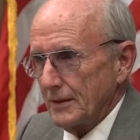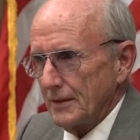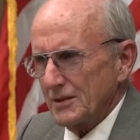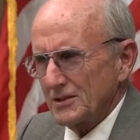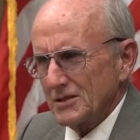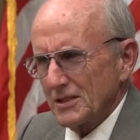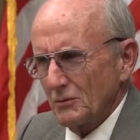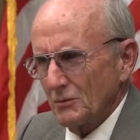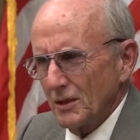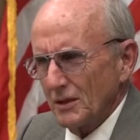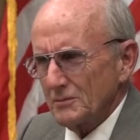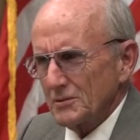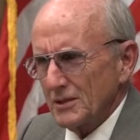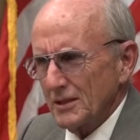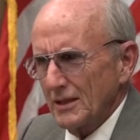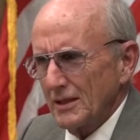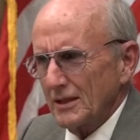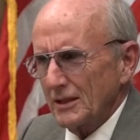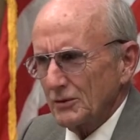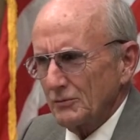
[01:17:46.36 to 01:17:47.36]
You see what I'm
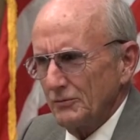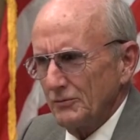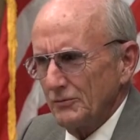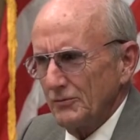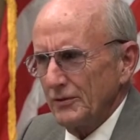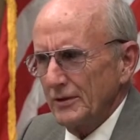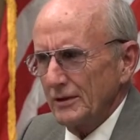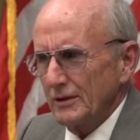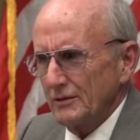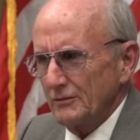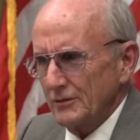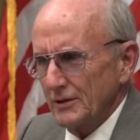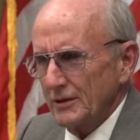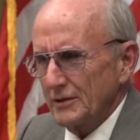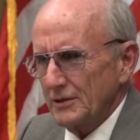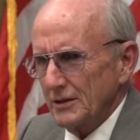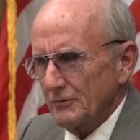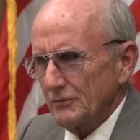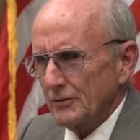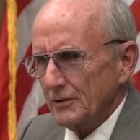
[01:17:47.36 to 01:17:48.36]
saying? It's very,
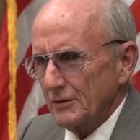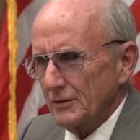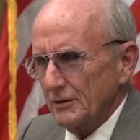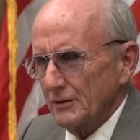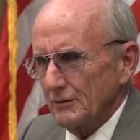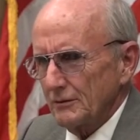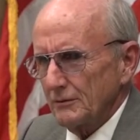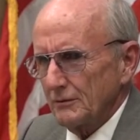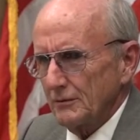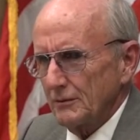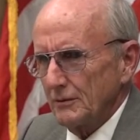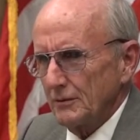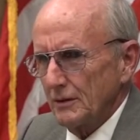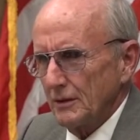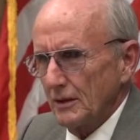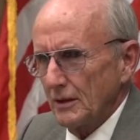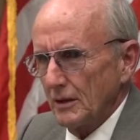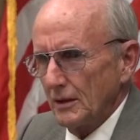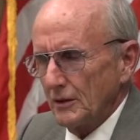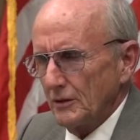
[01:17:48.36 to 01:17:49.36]
very difficult.
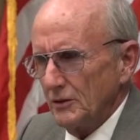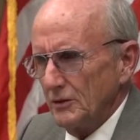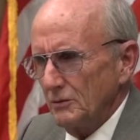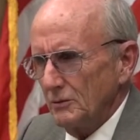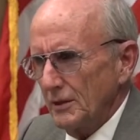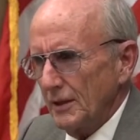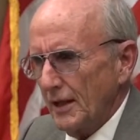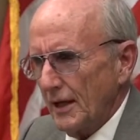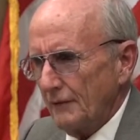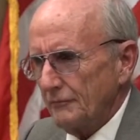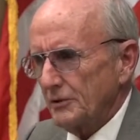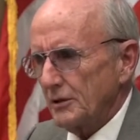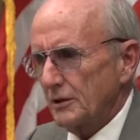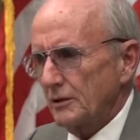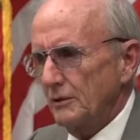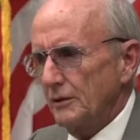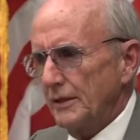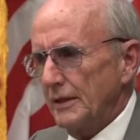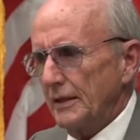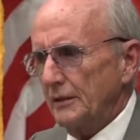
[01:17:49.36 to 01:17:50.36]
You would have to
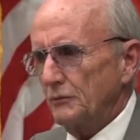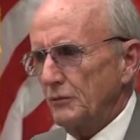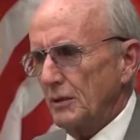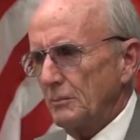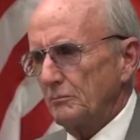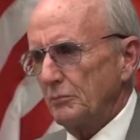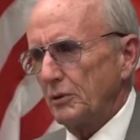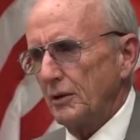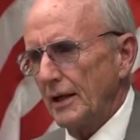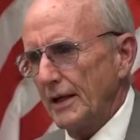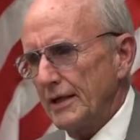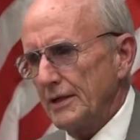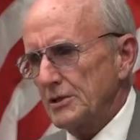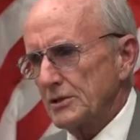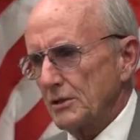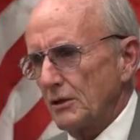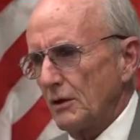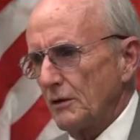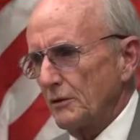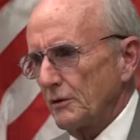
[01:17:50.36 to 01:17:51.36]
go in and
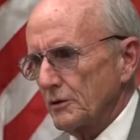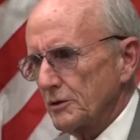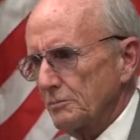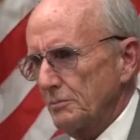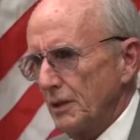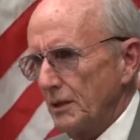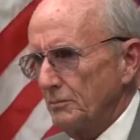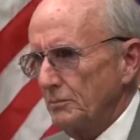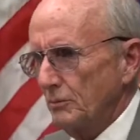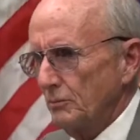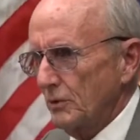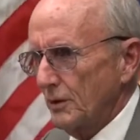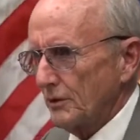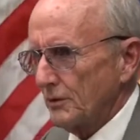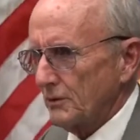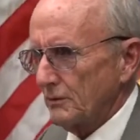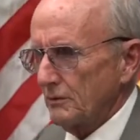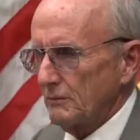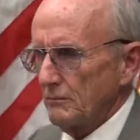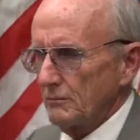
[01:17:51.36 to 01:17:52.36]
replace all those people
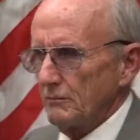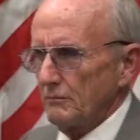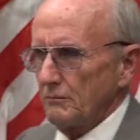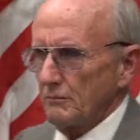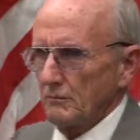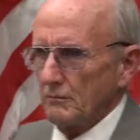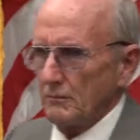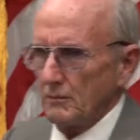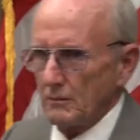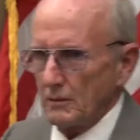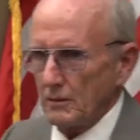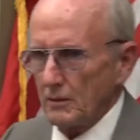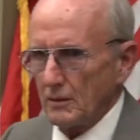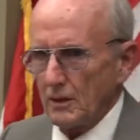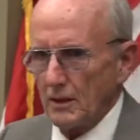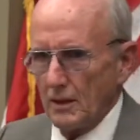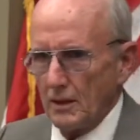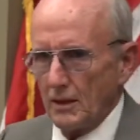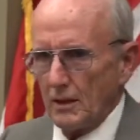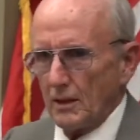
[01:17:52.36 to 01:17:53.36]
with
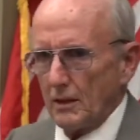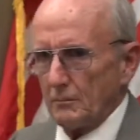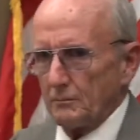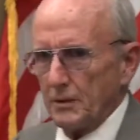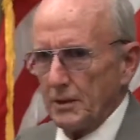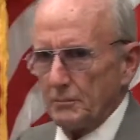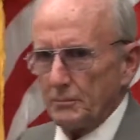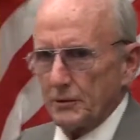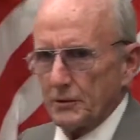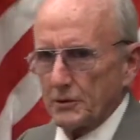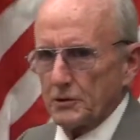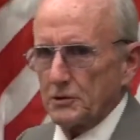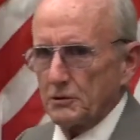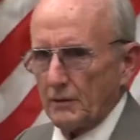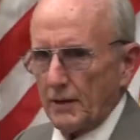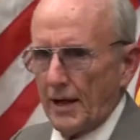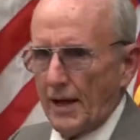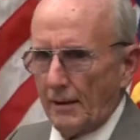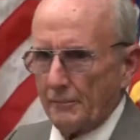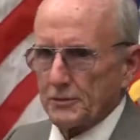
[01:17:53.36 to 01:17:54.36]
people that
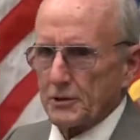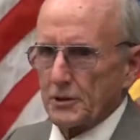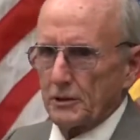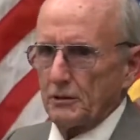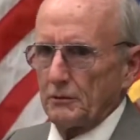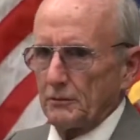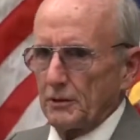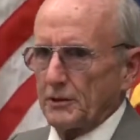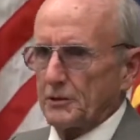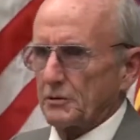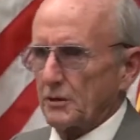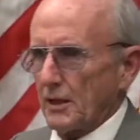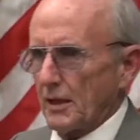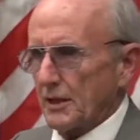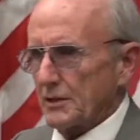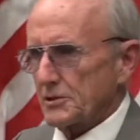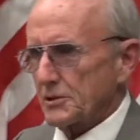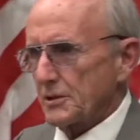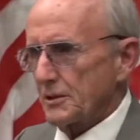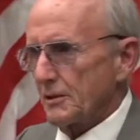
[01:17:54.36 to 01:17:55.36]
you absolutely
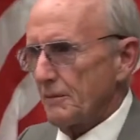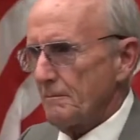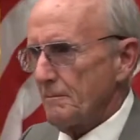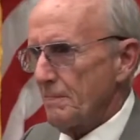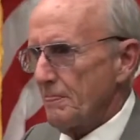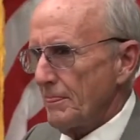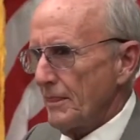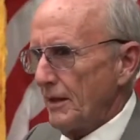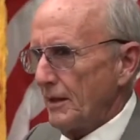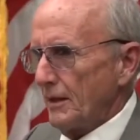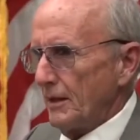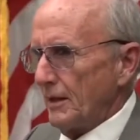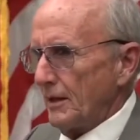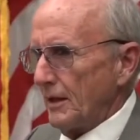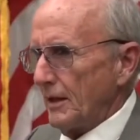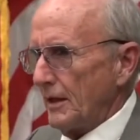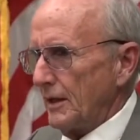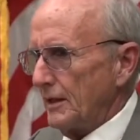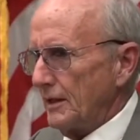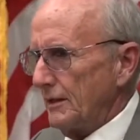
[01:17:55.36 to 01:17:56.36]
trust.
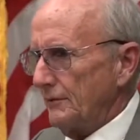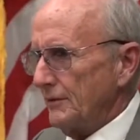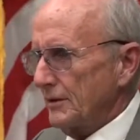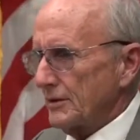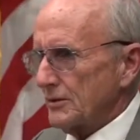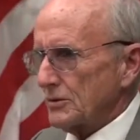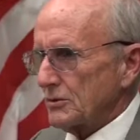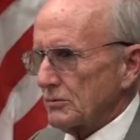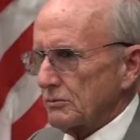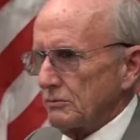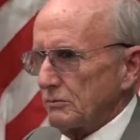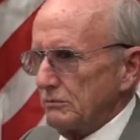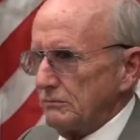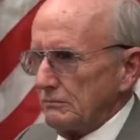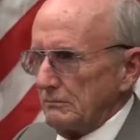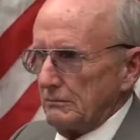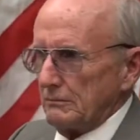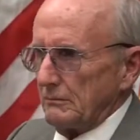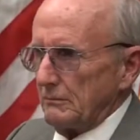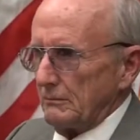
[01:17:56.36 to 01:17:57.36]
And even as
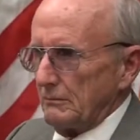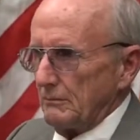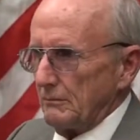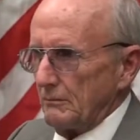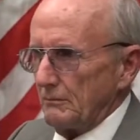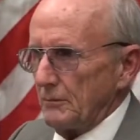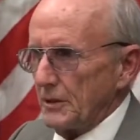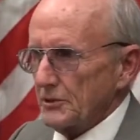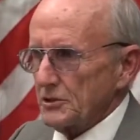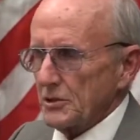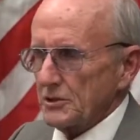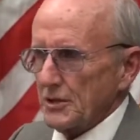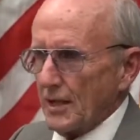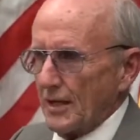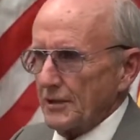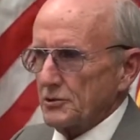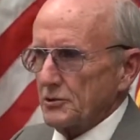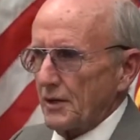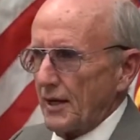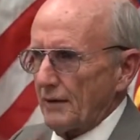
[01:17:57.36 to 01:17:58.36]
much as
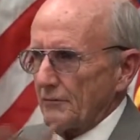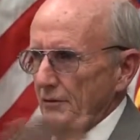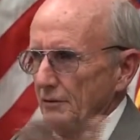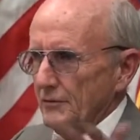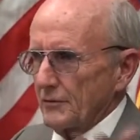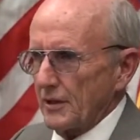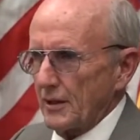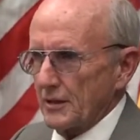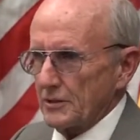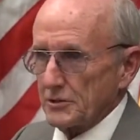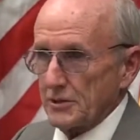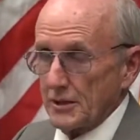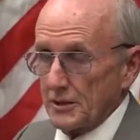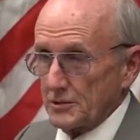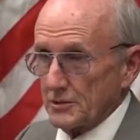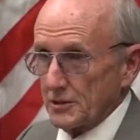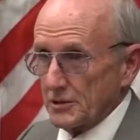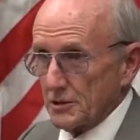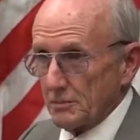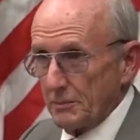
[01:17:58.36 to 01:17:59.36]
I travel in the United
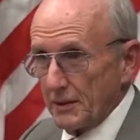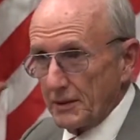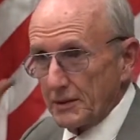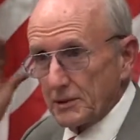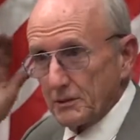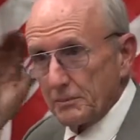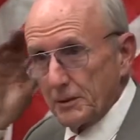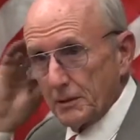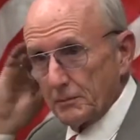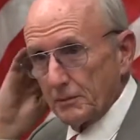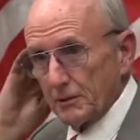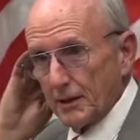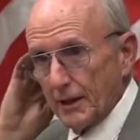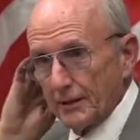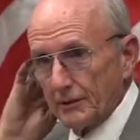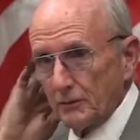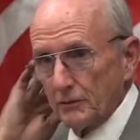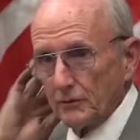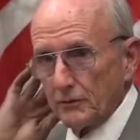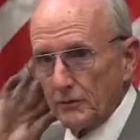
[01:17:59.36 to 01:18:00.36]
States and speak to people,
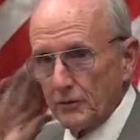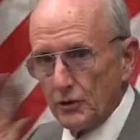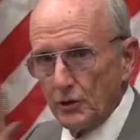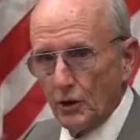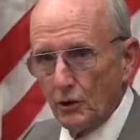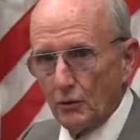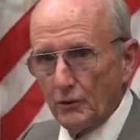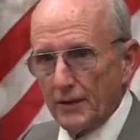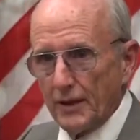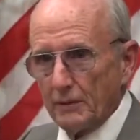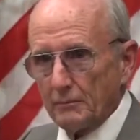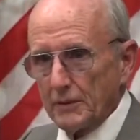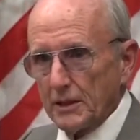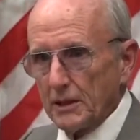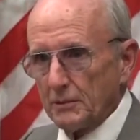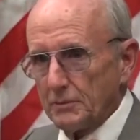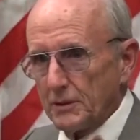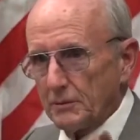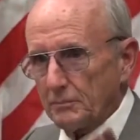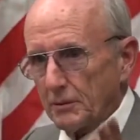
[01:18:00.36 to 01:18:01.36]
I don't know that
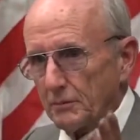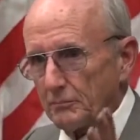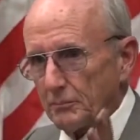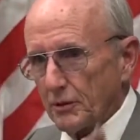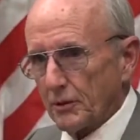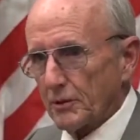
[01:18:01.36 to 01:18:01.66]
many people